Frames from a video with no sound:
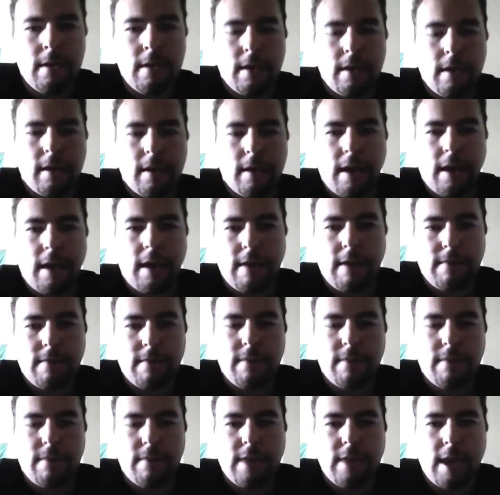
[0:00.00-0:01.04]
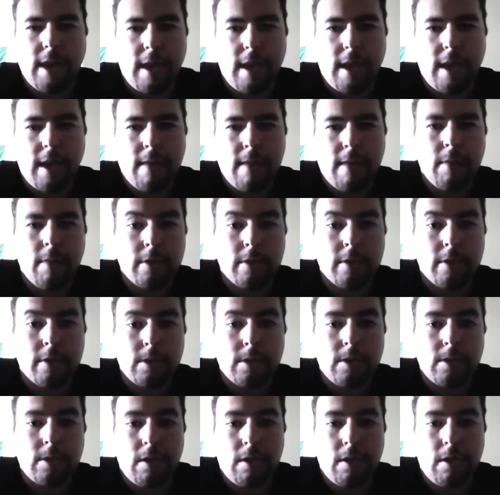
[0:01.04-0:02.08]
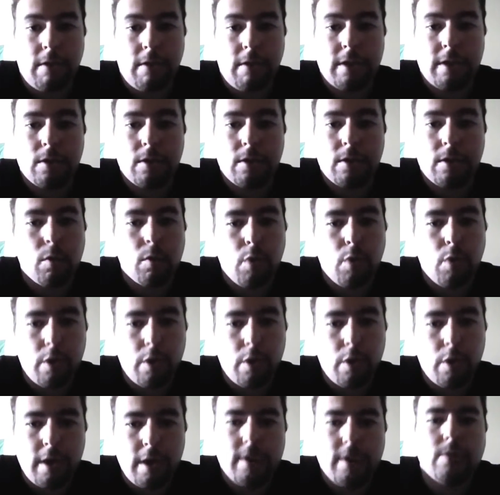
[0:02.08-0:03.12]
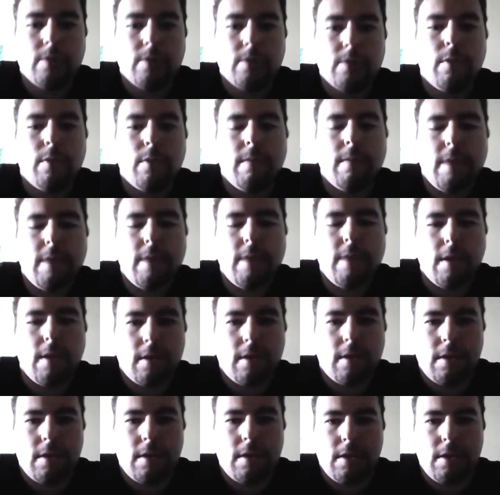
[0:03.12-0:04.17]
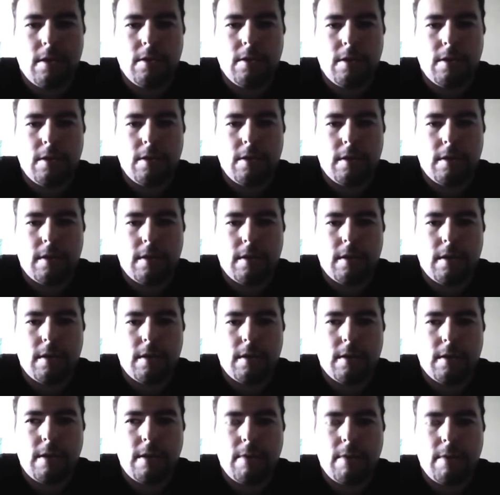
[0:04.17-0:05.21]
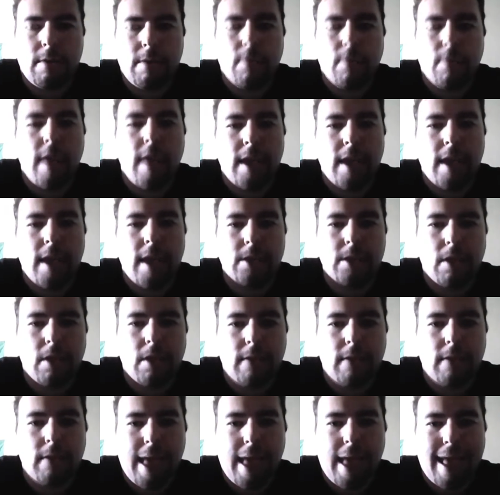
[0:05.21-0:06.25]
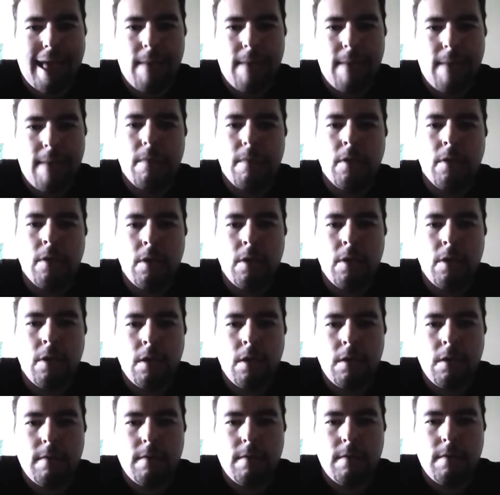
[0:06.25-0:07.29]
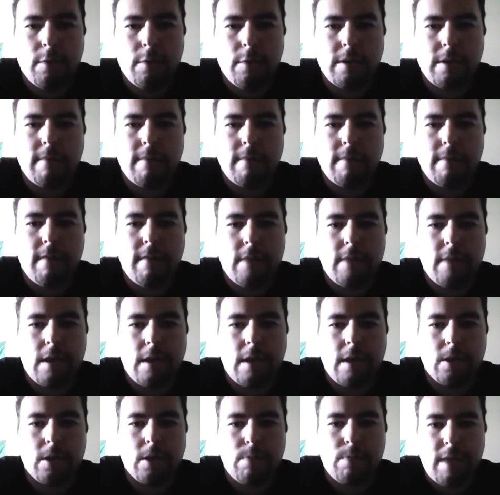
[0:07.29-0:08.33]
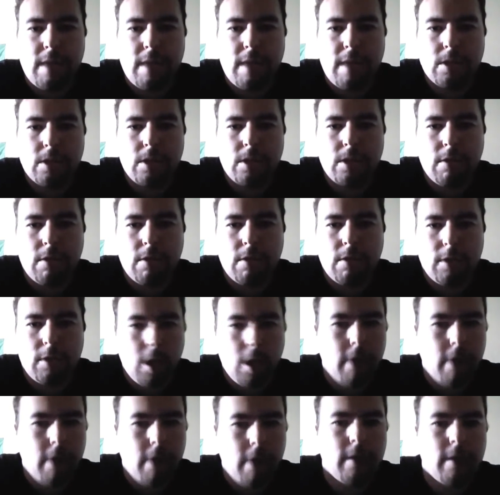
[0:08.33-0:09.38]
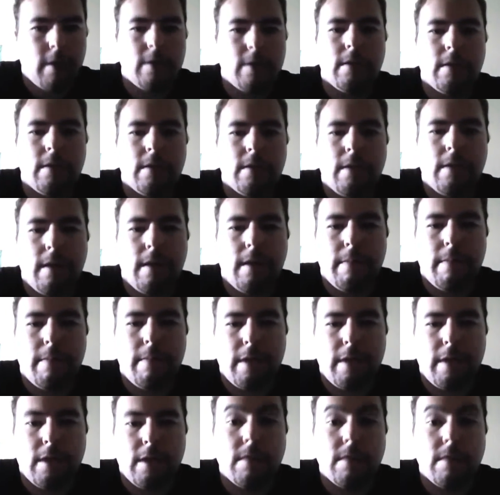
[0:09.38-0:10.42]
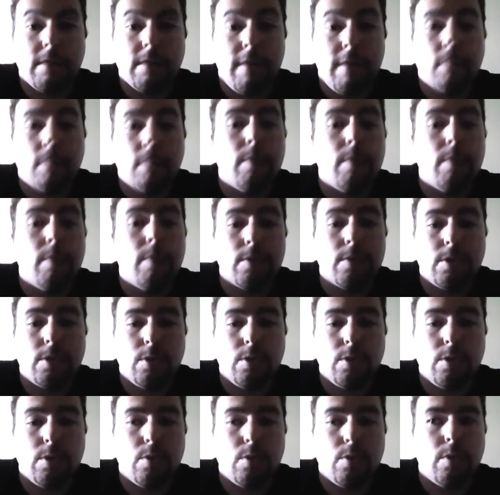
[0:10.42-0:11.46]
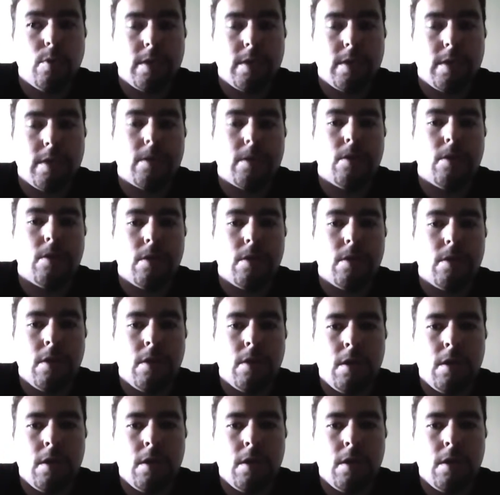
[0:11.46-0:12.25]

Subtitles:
8:15 a.m. Our assistant director Aurora is going to be on WKXL AM 1450. It's based here in Concord, but is available to listen